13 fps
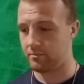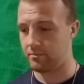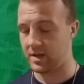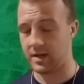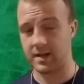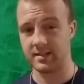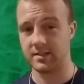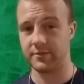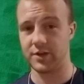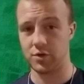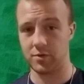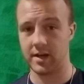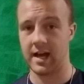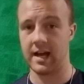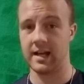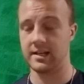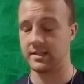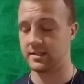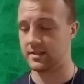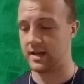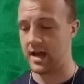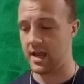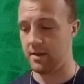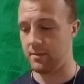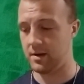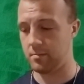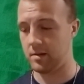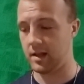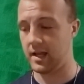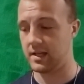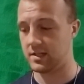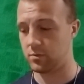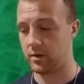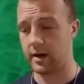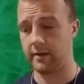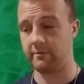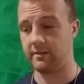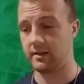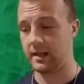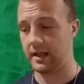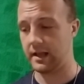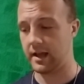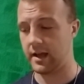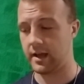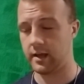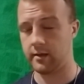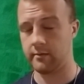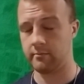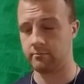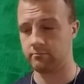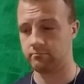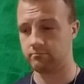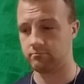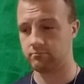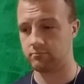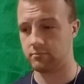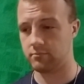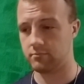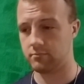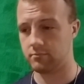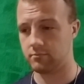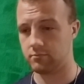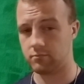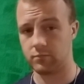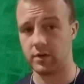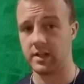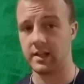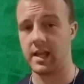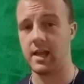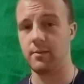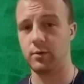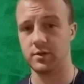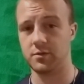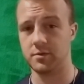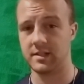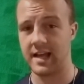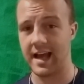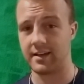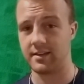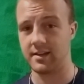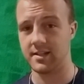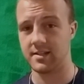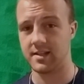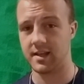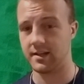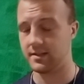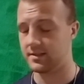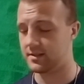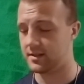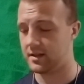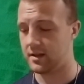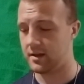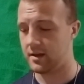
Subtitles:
because of you guys, I am in a place where I feel like I am really able to attack these things.